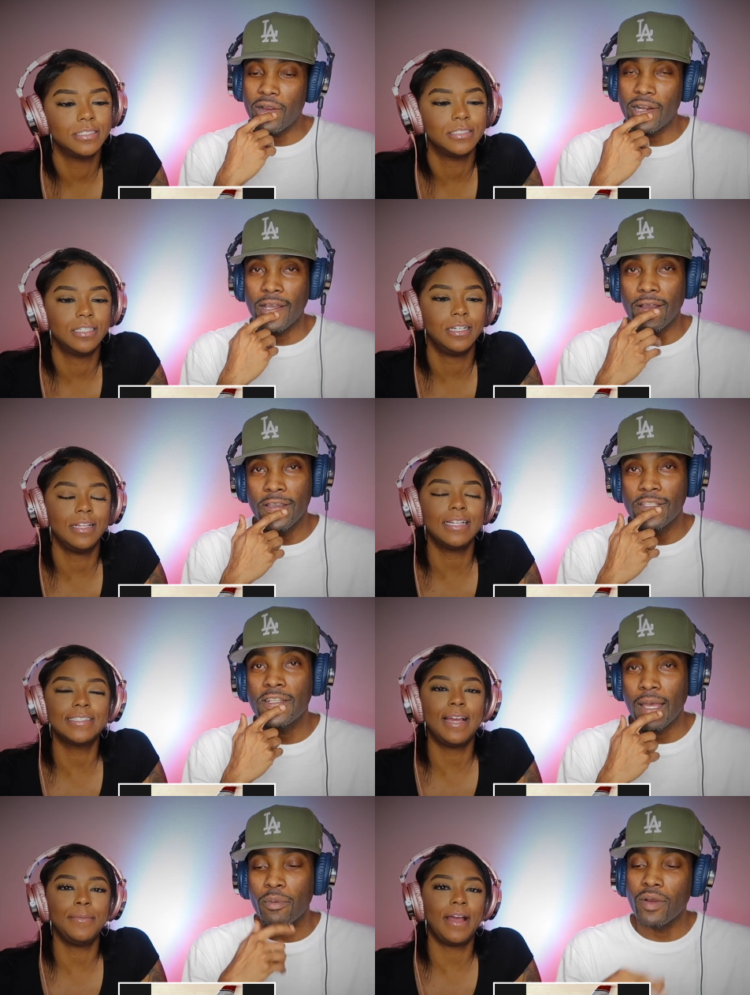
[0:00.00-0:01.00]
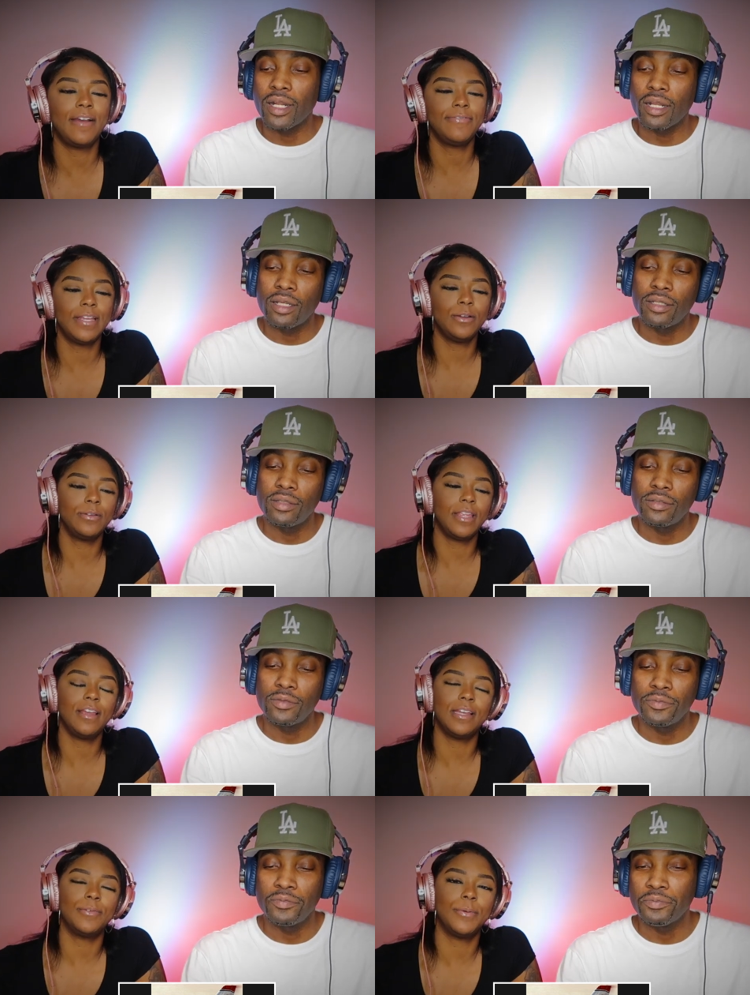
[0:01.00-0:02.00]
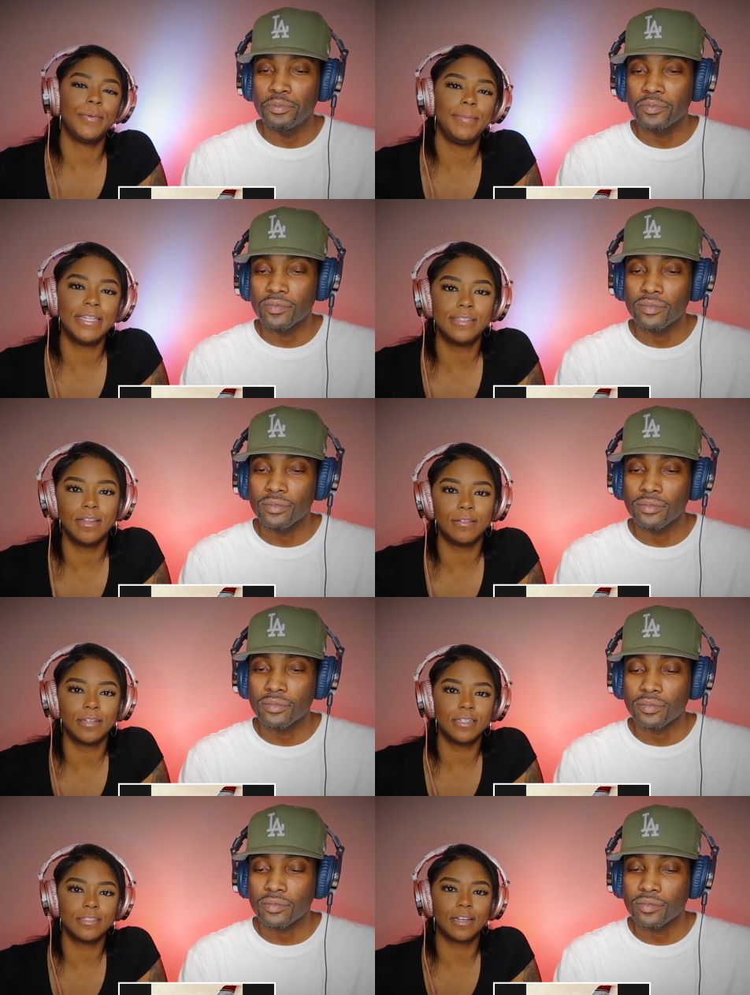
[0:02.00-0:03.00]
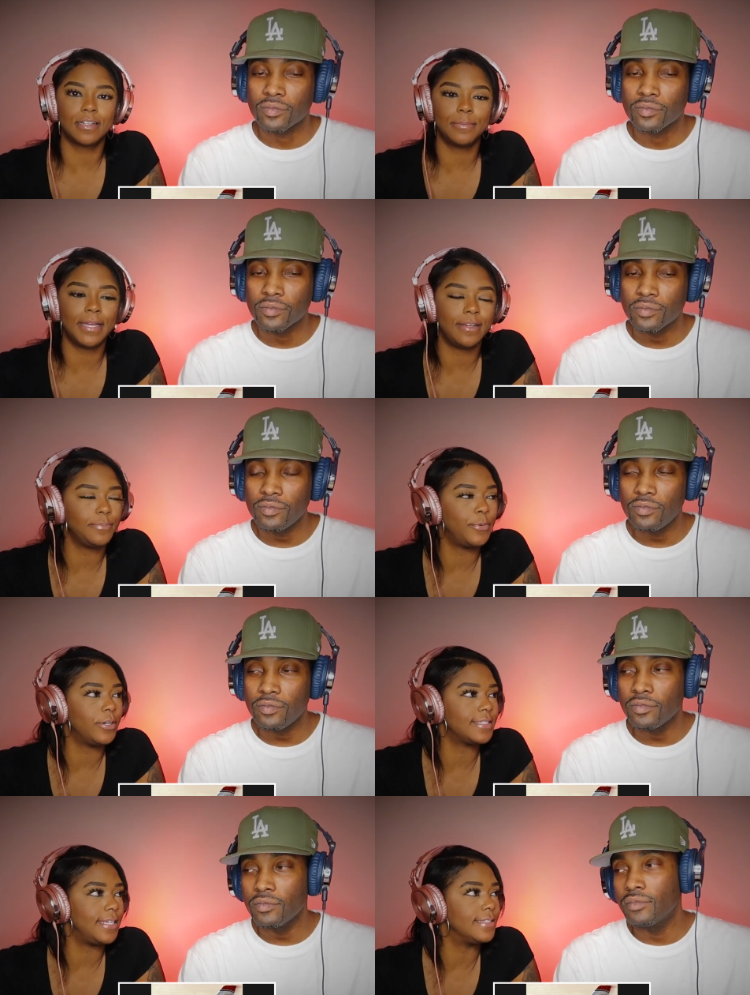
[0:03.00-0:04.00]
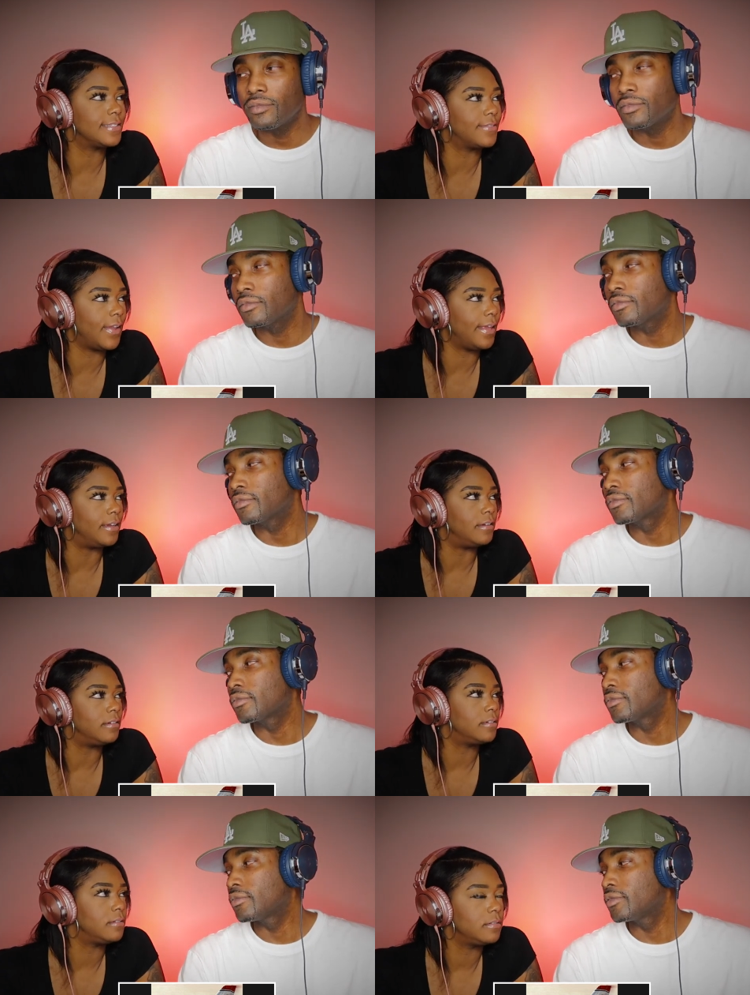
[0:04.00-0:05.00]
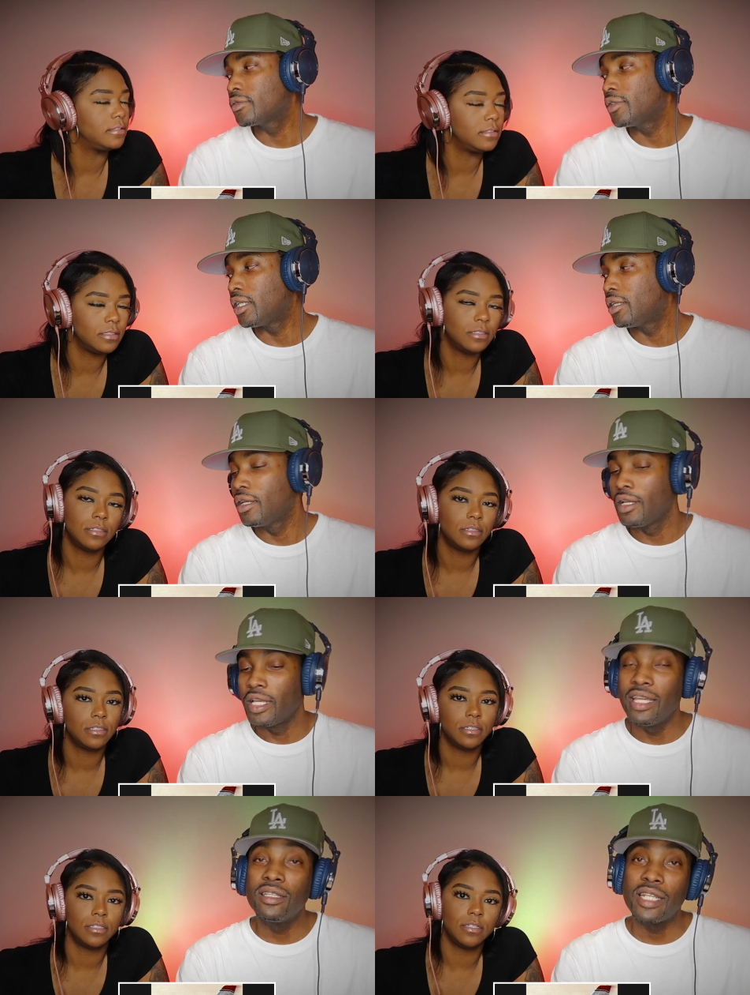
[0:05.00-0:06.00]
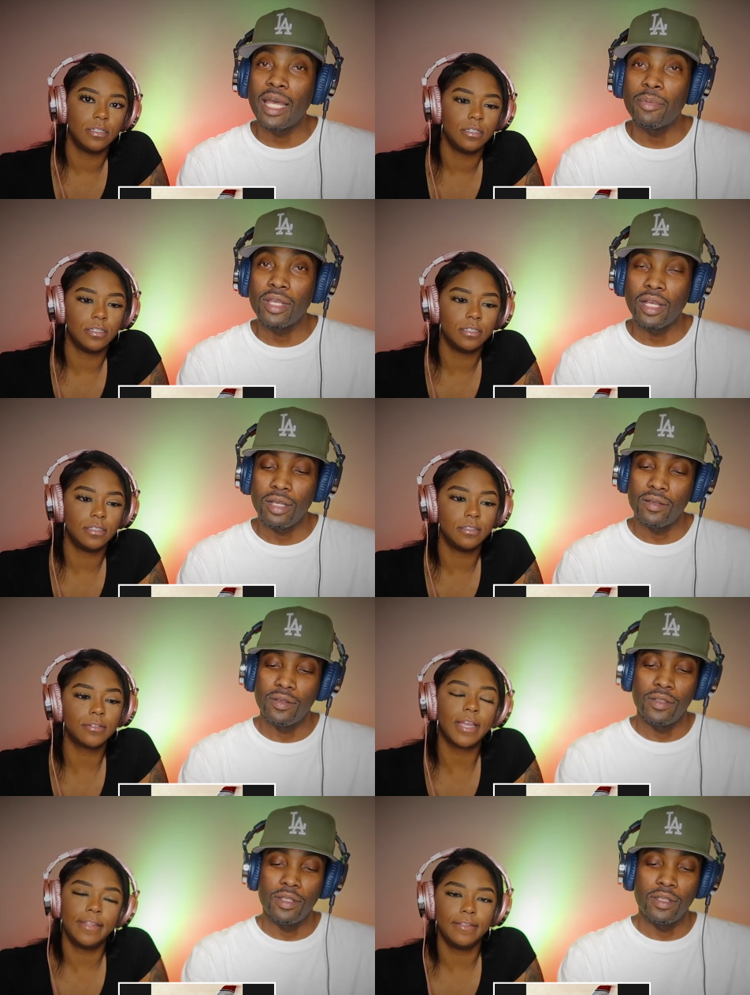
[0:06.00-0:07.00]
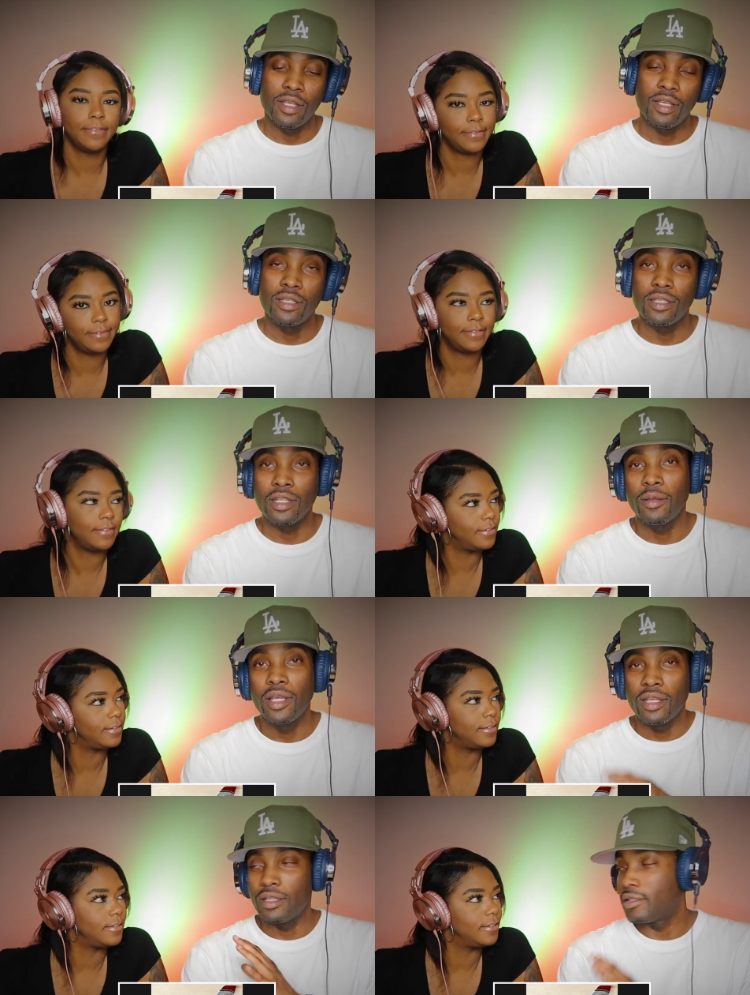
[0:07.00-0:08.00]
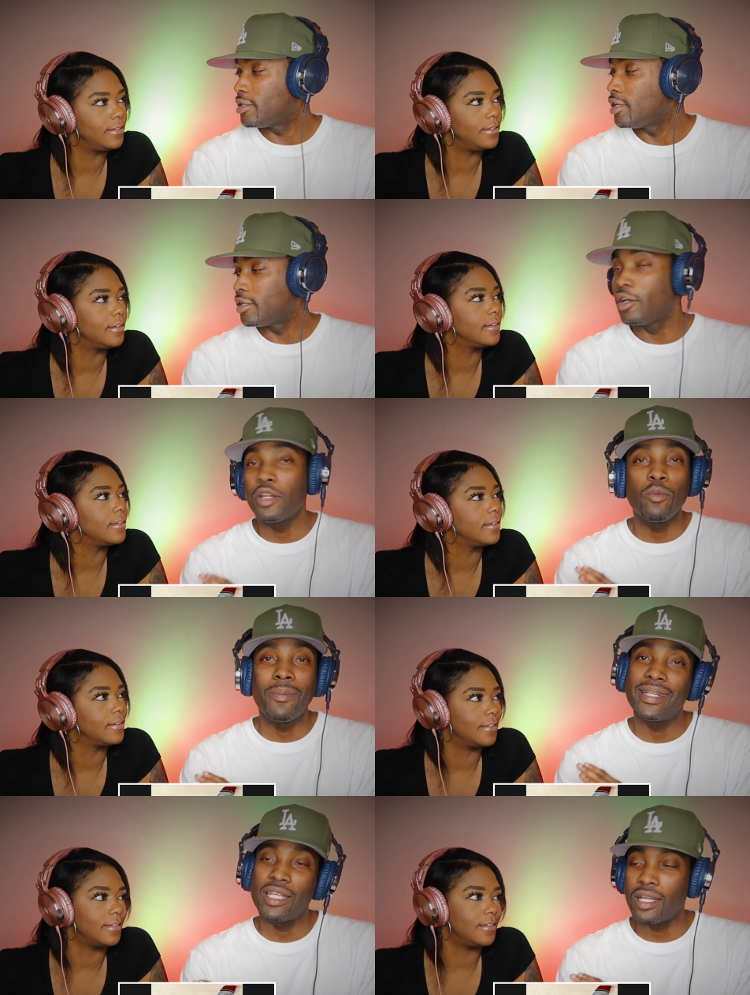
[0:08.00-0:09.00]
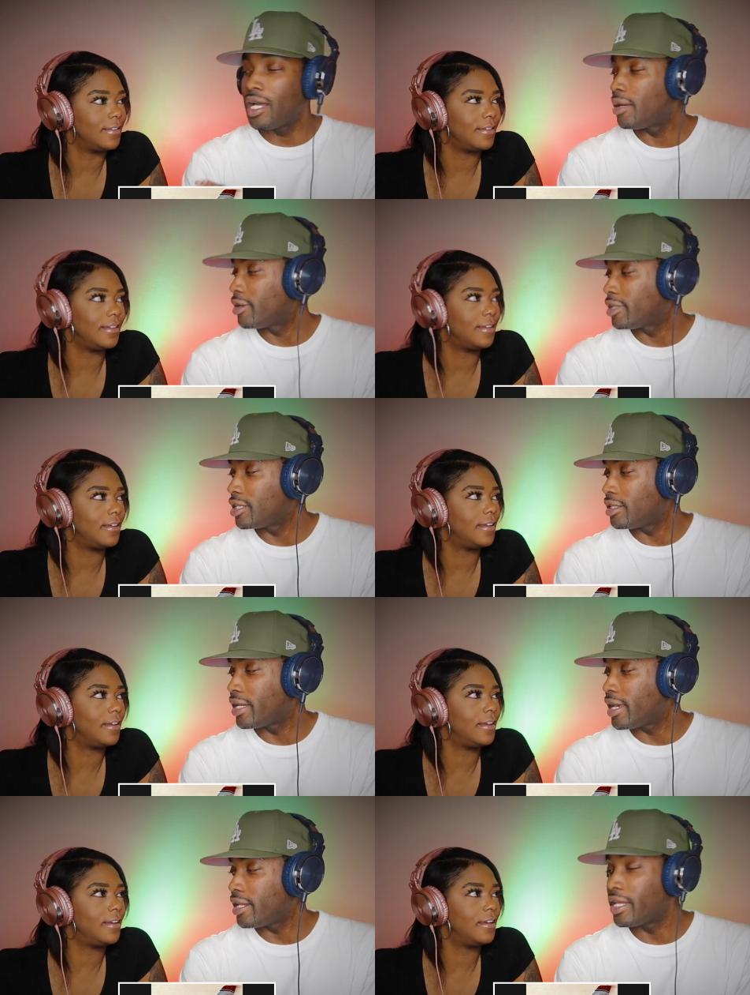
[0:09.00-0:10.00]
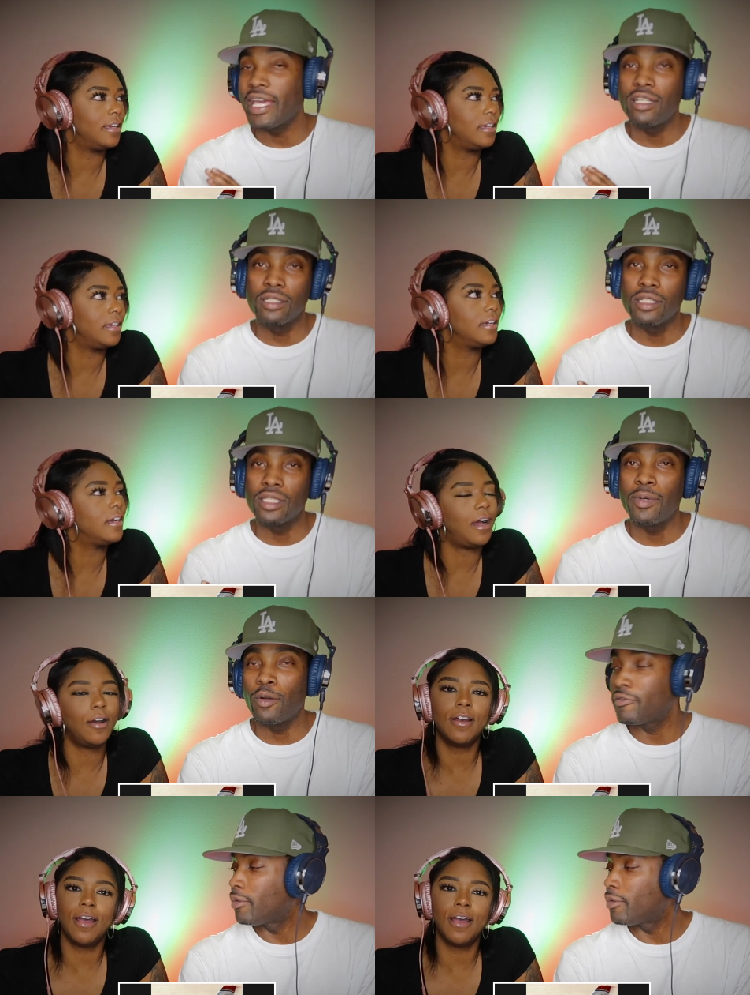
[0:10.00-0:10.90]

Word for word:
Speaker 1: right now. He's That's how right I
Speaker 2: feel, now. yeah, when we be on here talking about Morissette and Savannah.
Speaker 1: Look, he's snapping, y'all. Okay. You know, don't even worry about that comment that, that, that just spoke. oh,